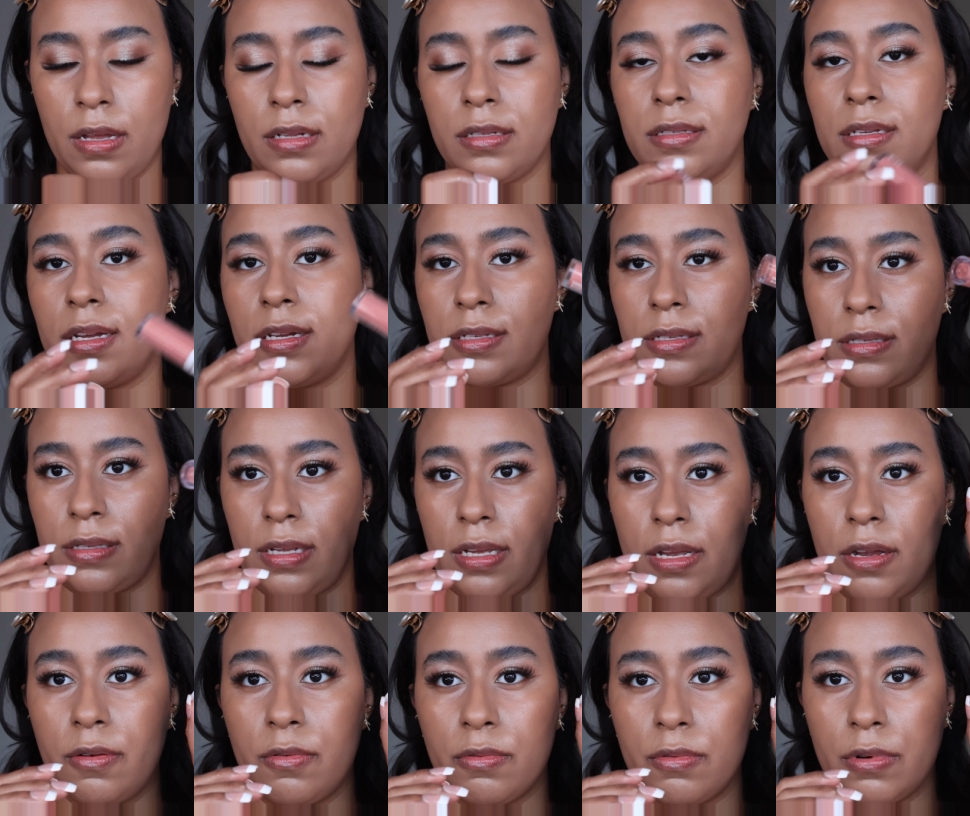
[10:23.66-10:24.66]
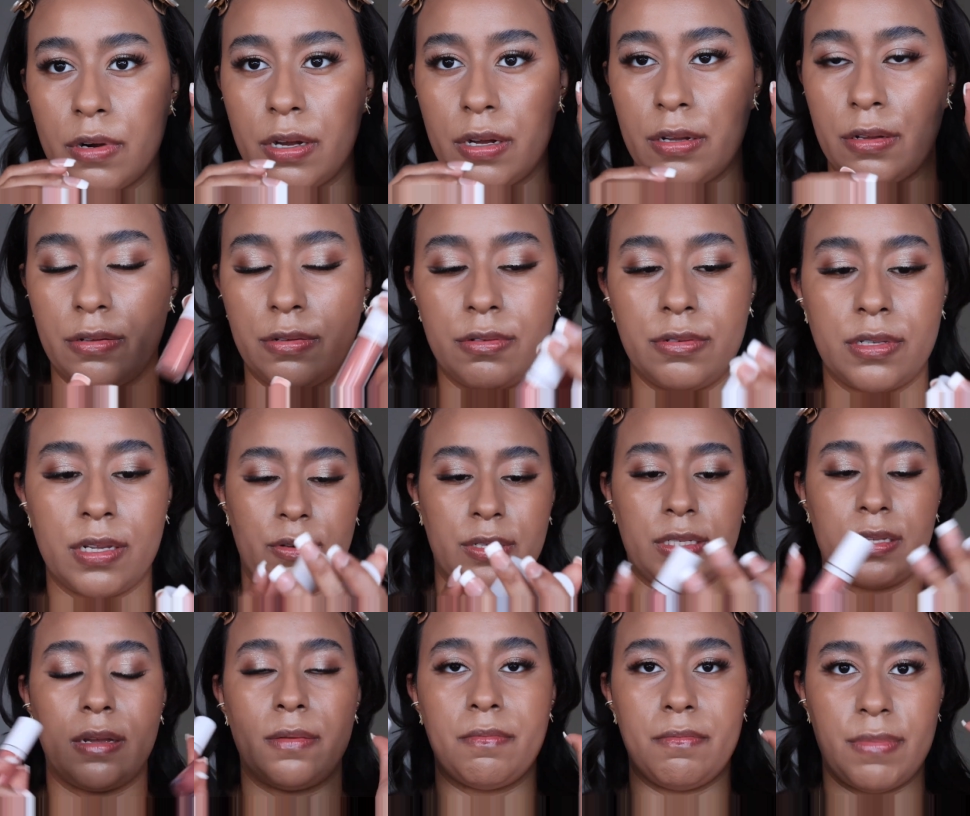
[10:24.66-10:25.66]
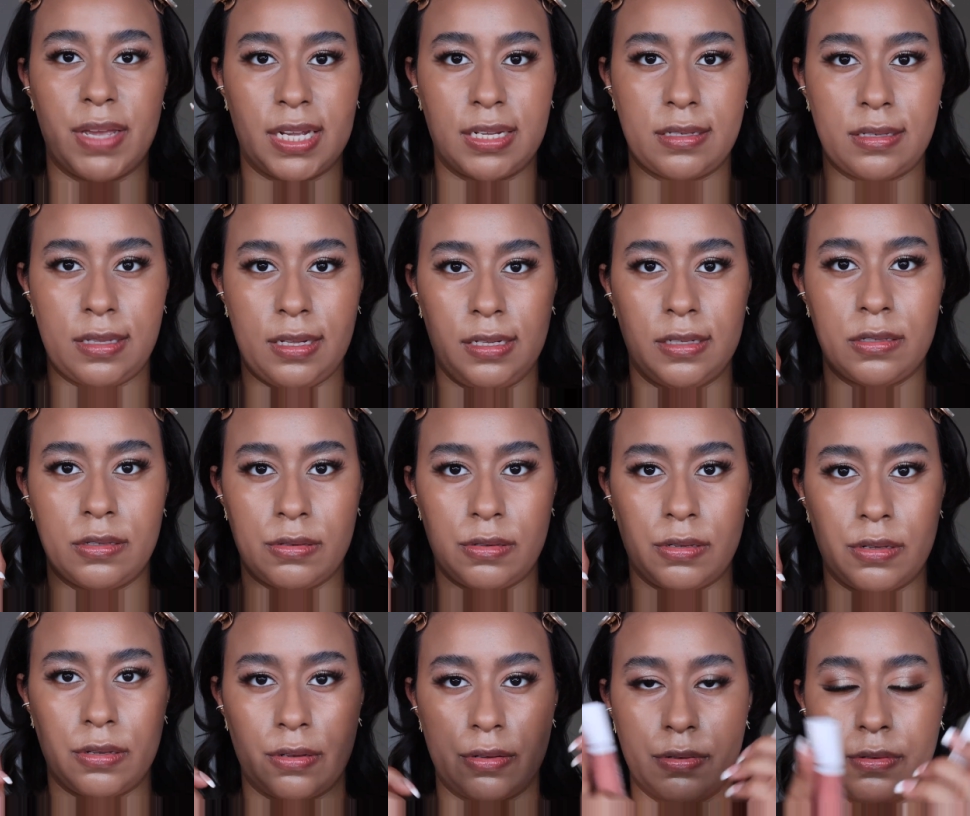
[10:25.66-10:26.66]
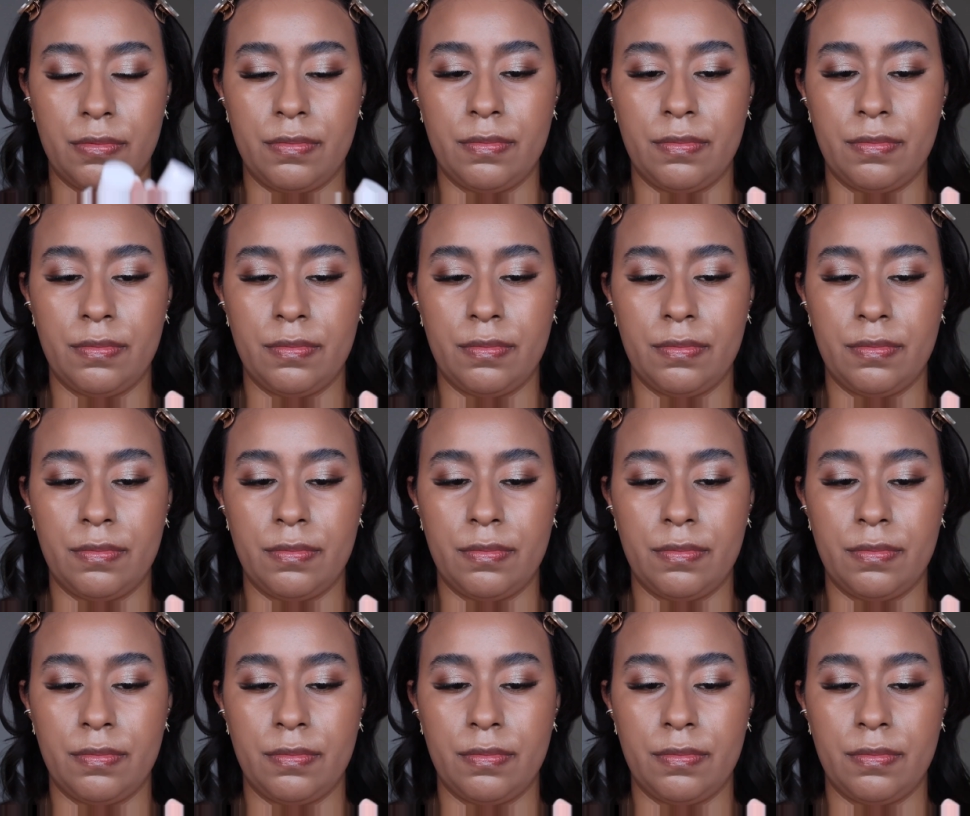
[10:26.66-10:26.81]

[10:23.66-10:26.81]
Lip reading: Dusty Rose. I'm going to mix these two.